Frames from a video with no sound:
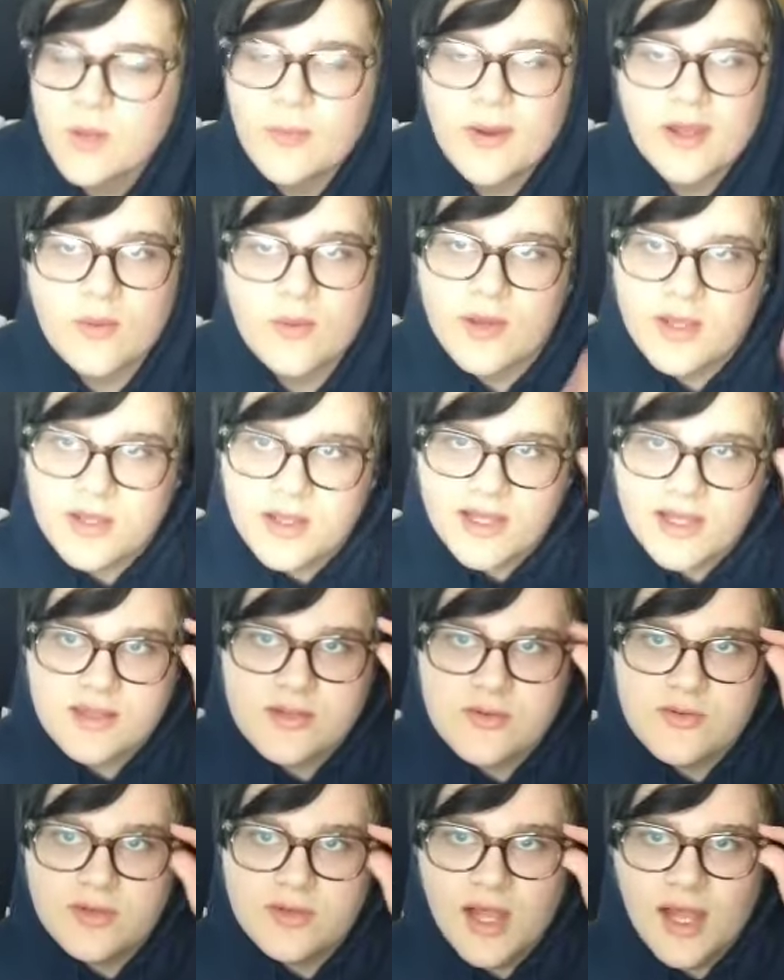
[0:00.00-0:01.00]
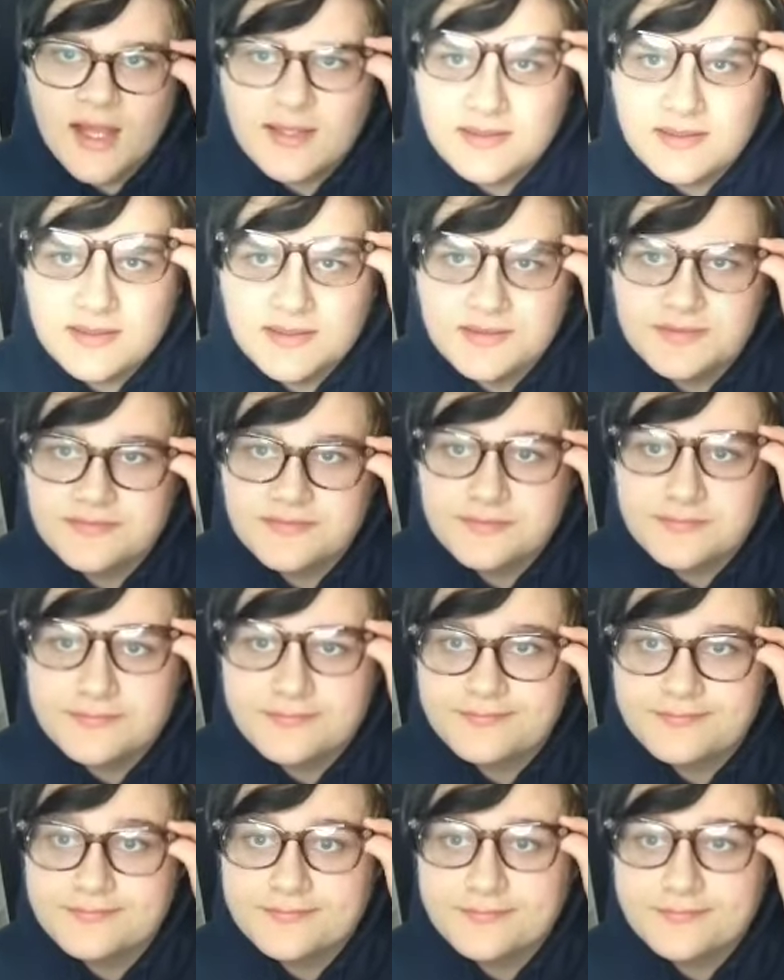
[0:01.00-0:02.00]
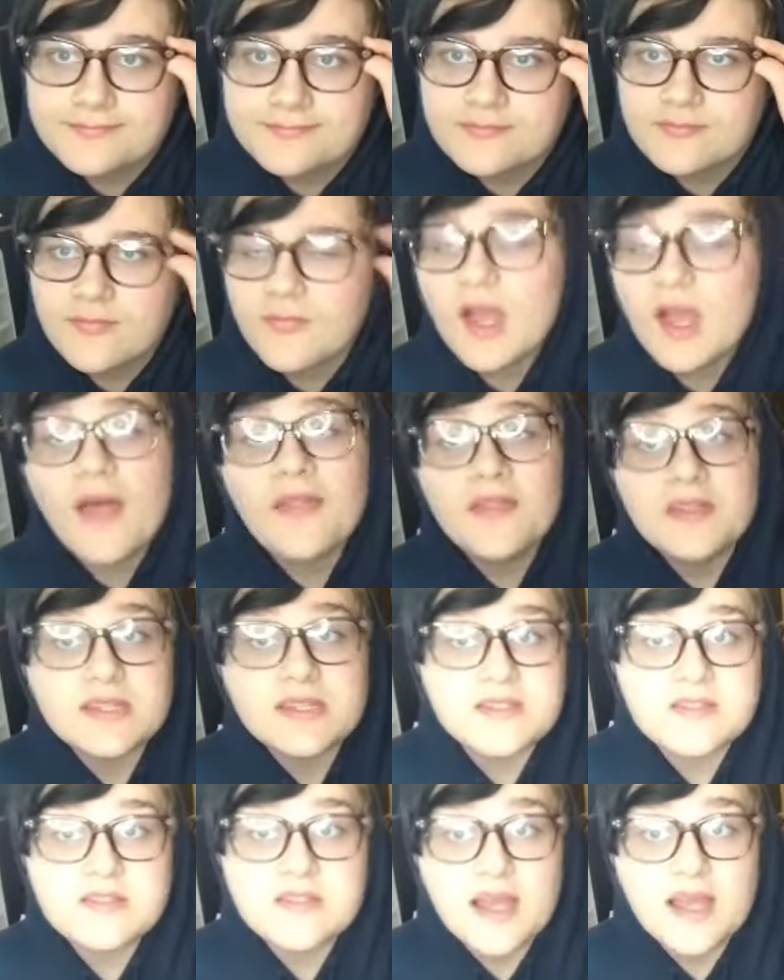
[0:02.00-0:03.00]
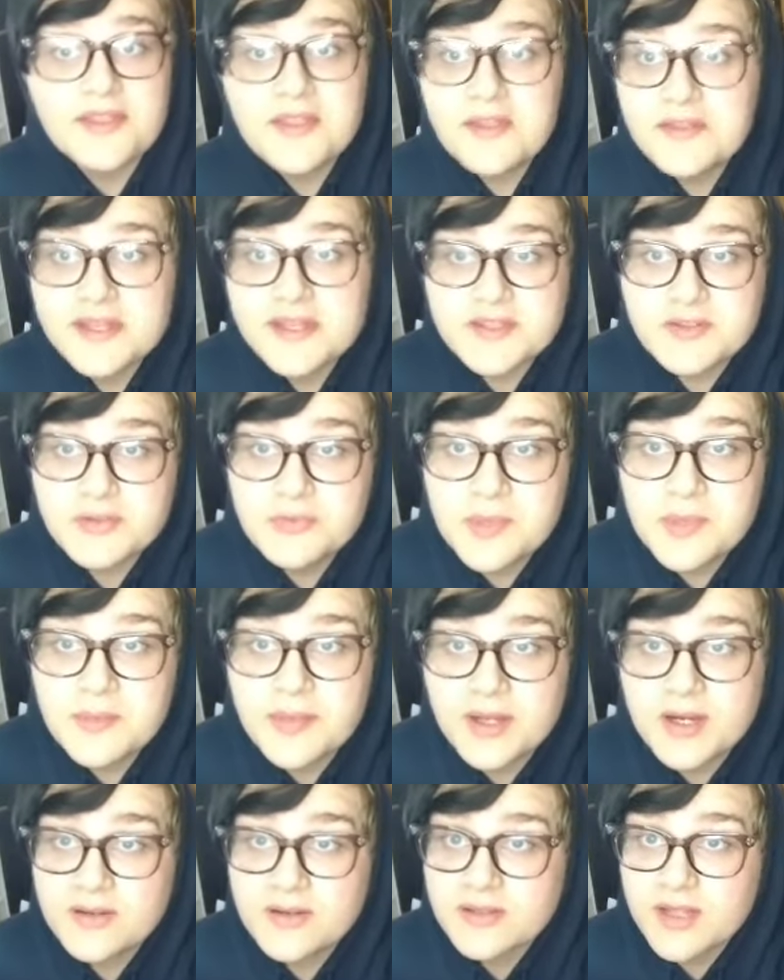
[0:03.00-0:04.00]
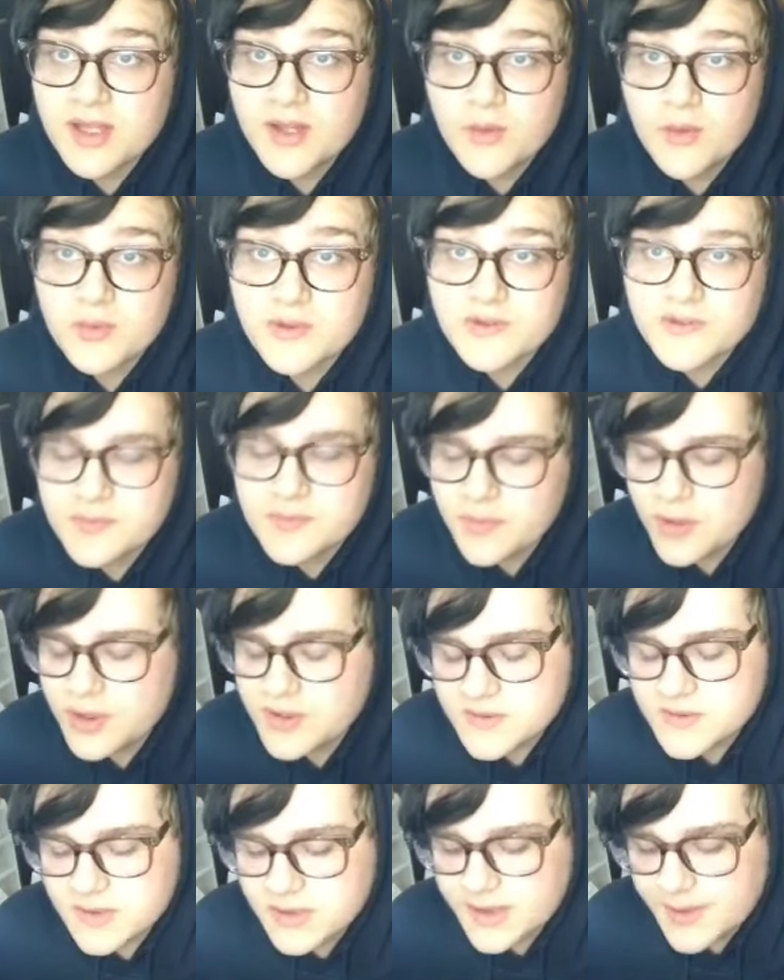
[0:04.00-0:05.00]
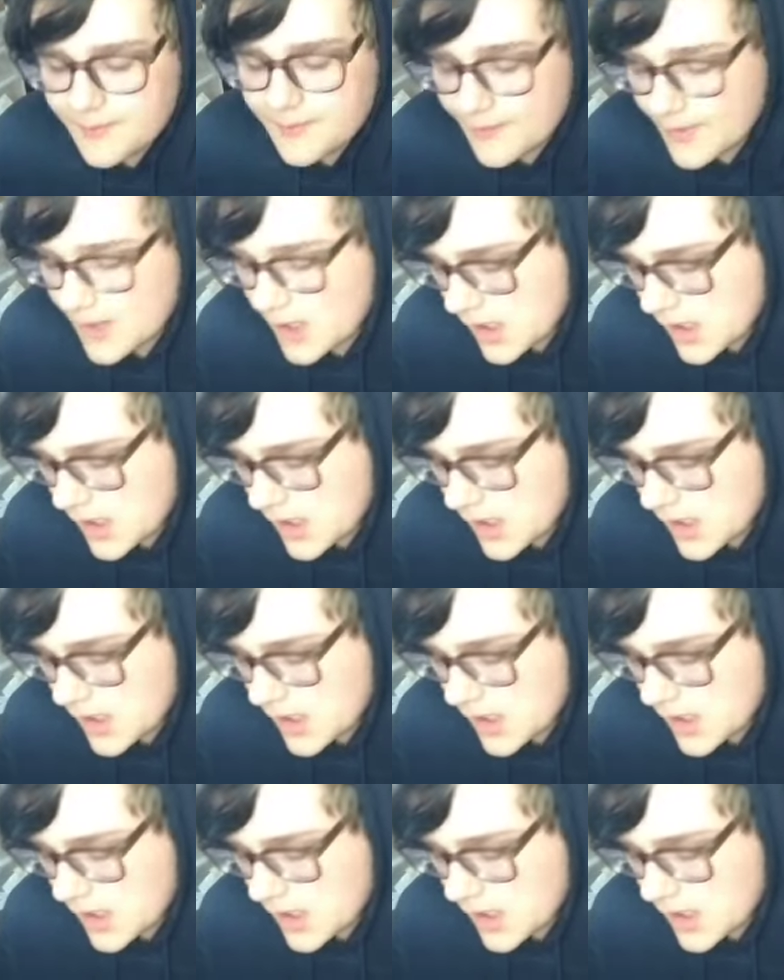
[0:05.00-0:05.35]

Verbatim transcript: Oh, by the way, you like the new glasses? I think they, I think they suit me better than the other ones, personally.